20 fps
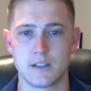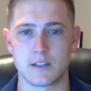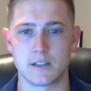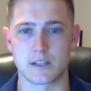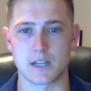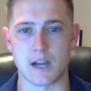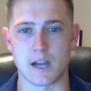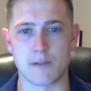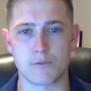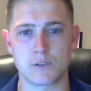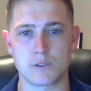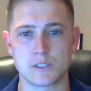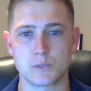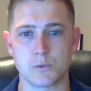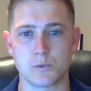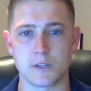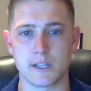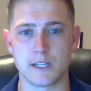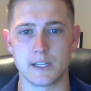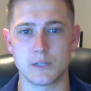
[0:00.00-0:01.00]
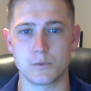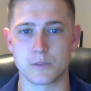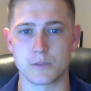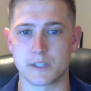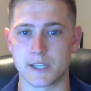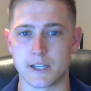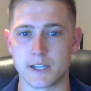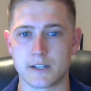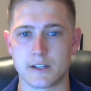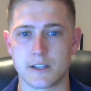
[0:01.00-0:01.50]
The conference will end
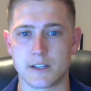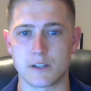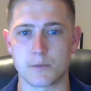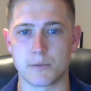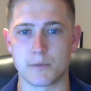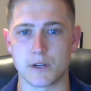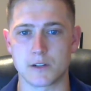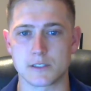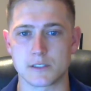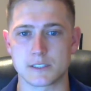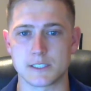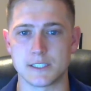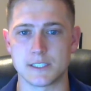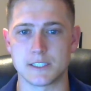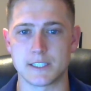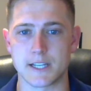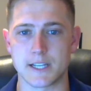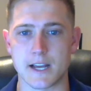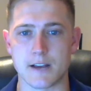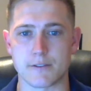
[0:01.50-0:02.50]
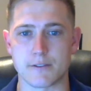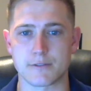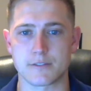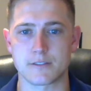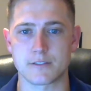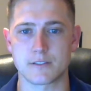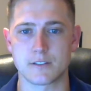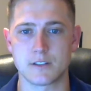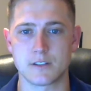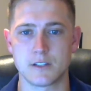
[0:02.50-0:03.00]
with yet another Belka C T F.
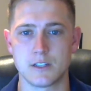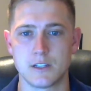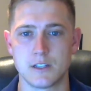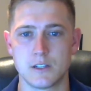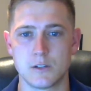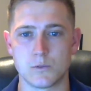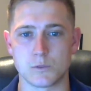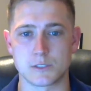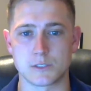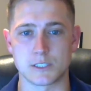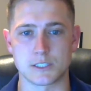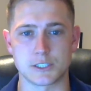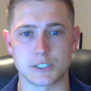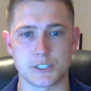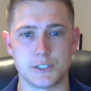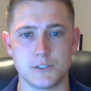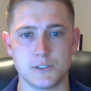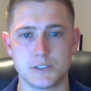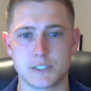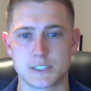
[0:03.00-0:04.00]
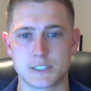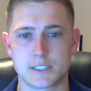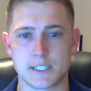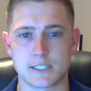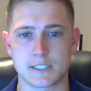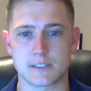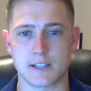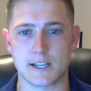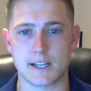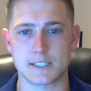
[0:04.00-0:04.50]
With such a huge
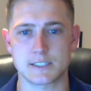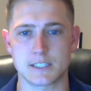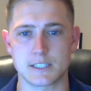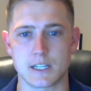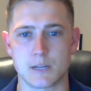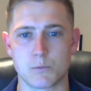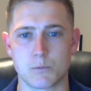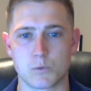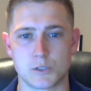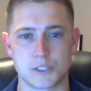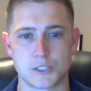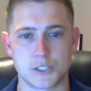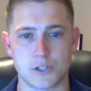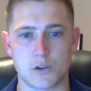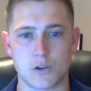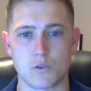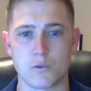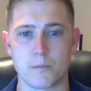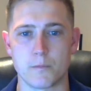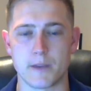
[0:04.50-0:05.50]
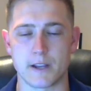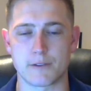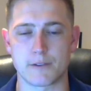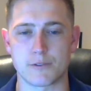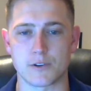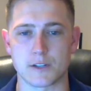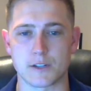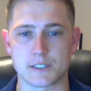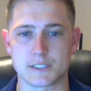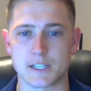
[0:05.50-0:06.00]
success last time, we're sure it will make
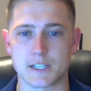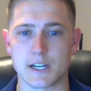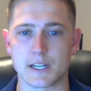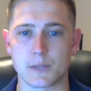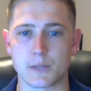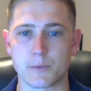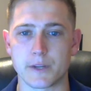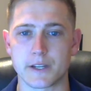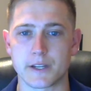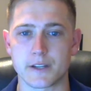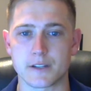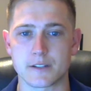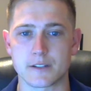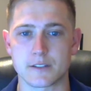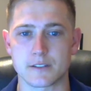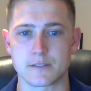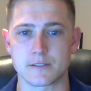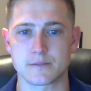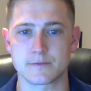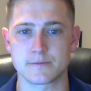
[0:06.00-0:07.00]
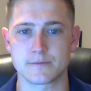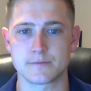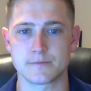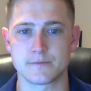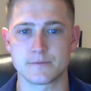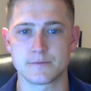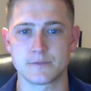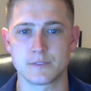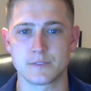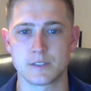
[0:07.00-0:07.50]
for an exciting weekend.
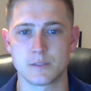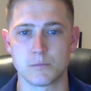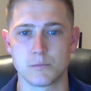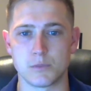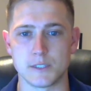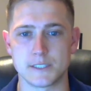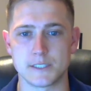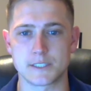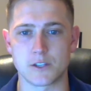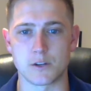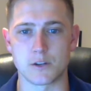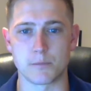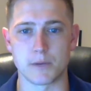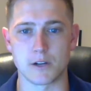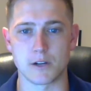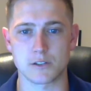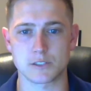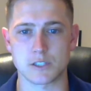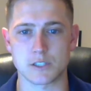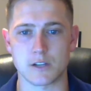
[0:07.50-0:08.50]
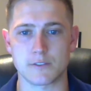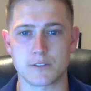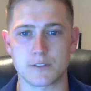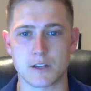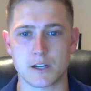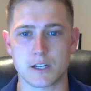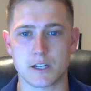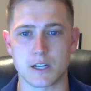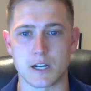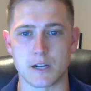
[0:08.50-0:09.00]
Please go to Belkasoft
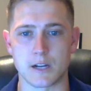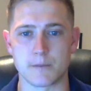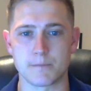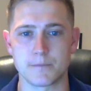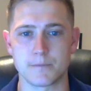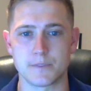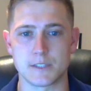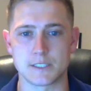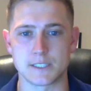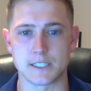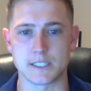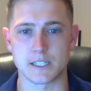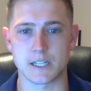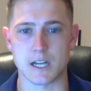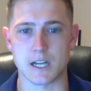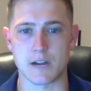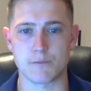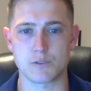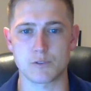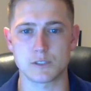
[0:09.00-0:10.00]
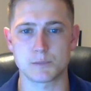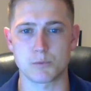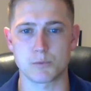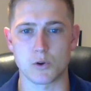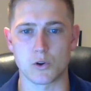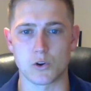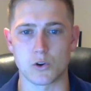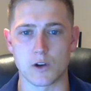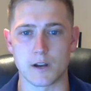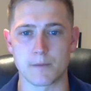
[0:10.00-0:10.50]
dot com to see the conference
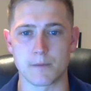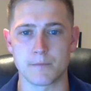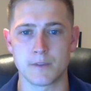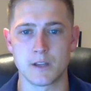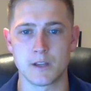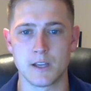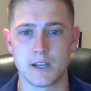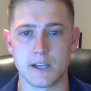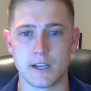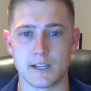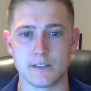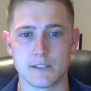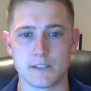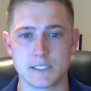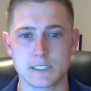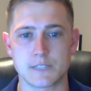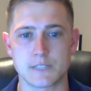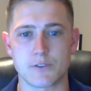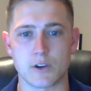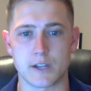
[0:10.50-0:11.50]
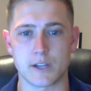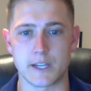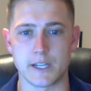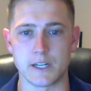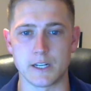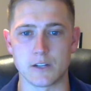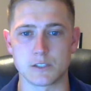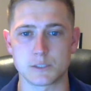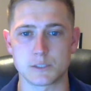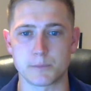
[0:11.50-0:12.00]
program and list of our
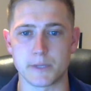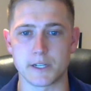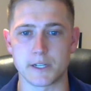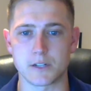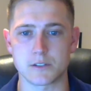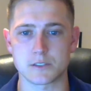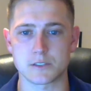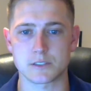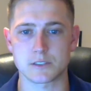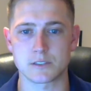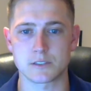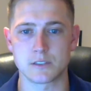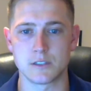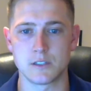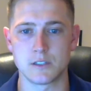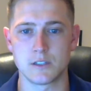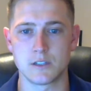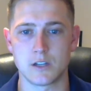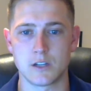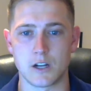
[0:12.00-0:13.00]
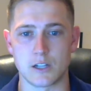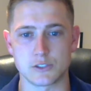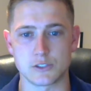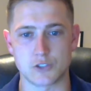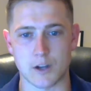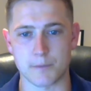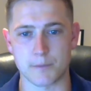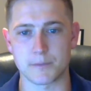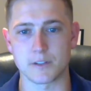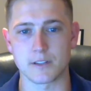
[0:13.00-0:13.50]
keynote speakers. I'll
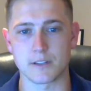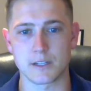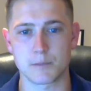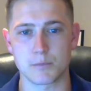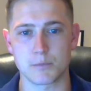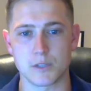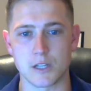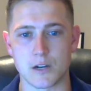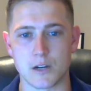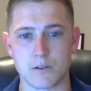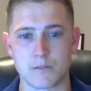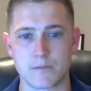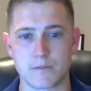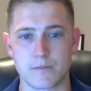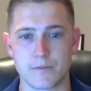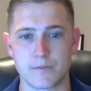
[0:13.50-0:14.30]
drop the link below.